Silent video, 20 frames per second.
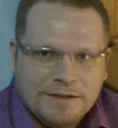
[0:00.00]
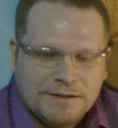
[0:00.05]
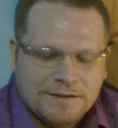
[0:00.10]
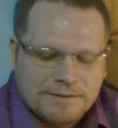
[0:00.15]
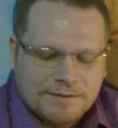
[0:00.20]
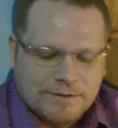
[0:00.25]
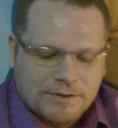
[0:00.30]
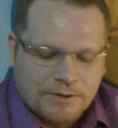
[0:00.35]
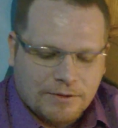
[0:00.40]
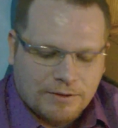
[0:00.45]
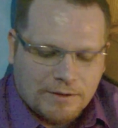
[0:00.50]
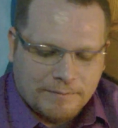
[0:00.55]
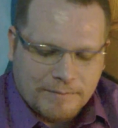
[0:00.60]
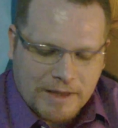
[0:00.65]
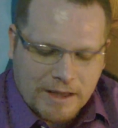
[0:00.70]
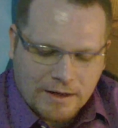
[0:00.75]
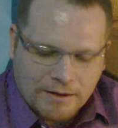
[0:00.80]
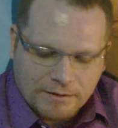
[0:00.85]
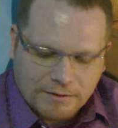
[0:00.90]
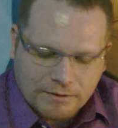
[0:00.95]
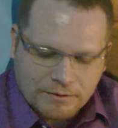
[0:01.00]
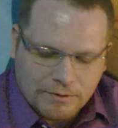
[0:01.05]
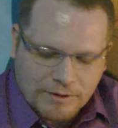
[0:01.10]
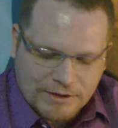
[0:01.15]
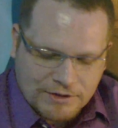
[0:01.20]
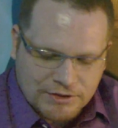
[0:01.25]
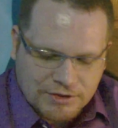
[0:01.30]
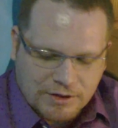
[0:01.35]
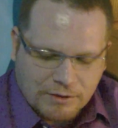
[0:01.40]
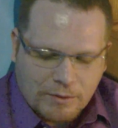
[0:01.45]
So I'm not
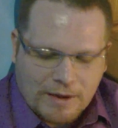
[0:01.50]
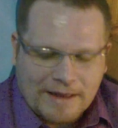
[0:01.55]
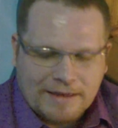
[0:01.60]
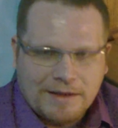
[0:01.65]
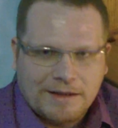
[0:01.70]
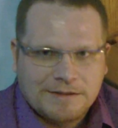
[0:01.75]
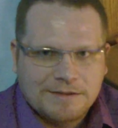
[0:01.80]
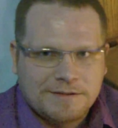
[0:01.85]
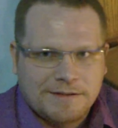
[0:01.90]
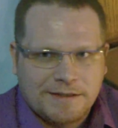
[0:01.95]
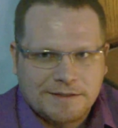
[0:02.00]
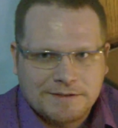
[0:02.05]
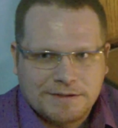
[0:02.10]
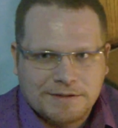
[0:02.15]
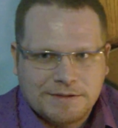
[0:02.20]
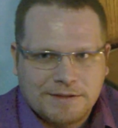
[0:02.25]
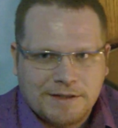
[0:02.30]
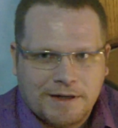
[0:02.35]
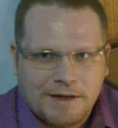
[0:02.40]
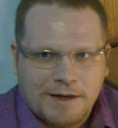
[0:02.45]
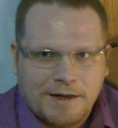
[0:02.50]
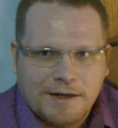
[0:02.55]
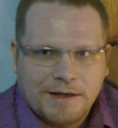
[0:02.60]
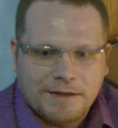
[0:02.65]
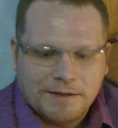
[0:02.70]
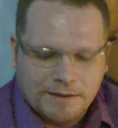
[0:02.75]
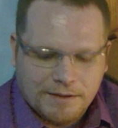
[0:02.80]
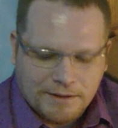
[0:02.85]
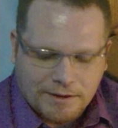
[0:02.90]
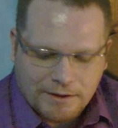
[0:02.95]
quite sure why that's necessary.
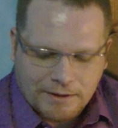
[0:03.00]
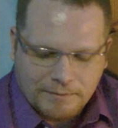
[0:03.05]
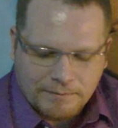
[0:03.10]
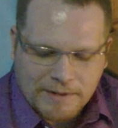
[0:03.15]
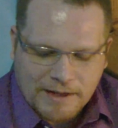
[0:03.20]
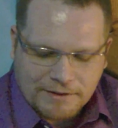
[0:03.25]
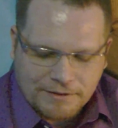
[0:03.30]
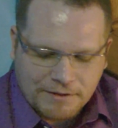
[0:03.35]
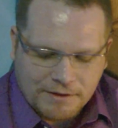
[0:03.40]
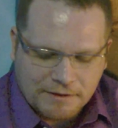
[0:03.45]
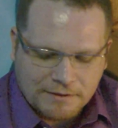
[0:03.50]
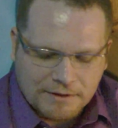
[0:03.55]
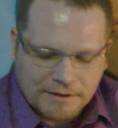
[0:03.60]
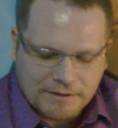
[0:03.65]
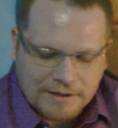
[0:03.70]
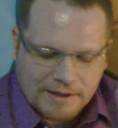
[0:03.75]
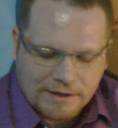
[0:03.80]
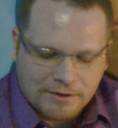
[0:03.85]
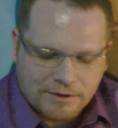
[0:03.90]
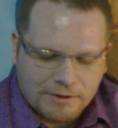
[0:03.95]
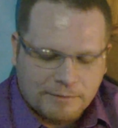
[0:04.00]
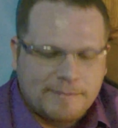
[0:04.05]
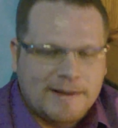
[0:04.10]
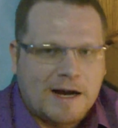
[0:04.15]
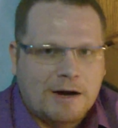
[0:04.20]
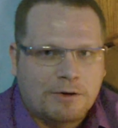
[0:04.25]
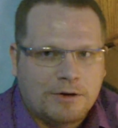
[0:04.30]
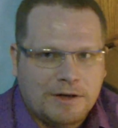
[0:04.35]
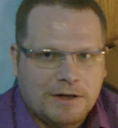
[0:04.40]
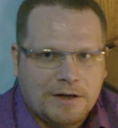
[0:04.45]
I think that they could have
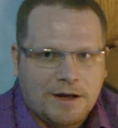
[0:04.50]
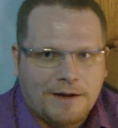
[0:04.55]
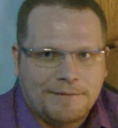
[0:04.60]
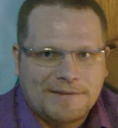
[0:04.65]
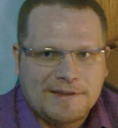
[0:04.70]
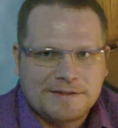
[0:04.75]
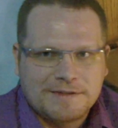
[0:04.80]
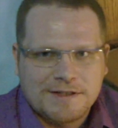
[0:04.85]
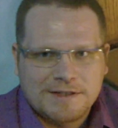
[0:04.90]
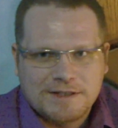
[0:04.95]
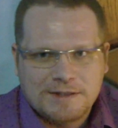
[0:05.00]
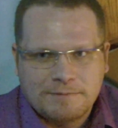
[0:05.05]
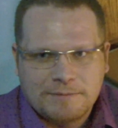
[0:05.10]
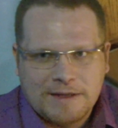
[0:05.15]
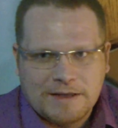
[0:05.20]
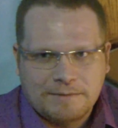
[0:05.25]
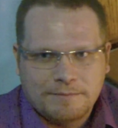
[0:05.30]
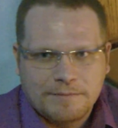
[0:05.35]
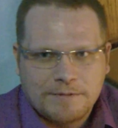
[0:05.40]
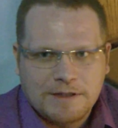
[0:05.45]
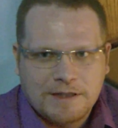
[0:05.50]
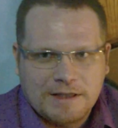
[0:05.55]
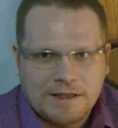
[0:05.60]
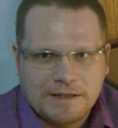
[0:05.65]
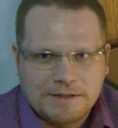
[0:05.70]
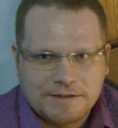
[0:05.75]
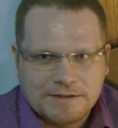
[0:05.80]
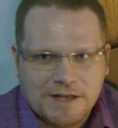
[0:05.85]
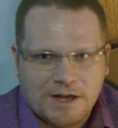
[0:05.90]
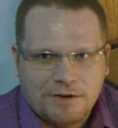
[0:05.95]
powered it off the system
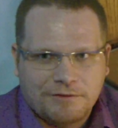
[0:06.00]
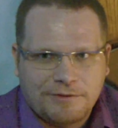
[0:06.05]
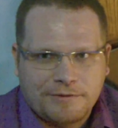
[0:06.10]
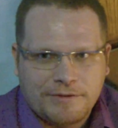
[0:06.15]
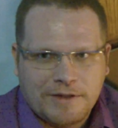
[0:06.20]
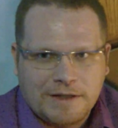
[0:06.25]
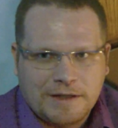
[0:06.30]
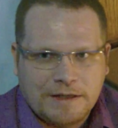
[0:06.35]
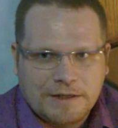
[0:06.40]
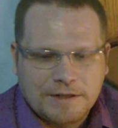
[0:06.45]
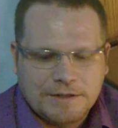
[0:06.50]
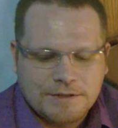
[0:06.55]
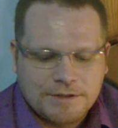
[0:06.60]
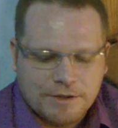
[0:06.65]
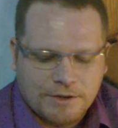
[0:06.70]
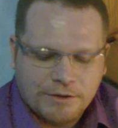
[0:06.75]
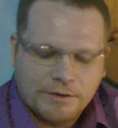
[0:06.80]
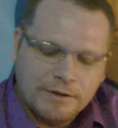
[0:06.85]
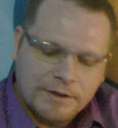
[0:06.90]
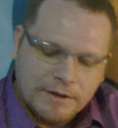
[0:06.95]
itself if they needed to.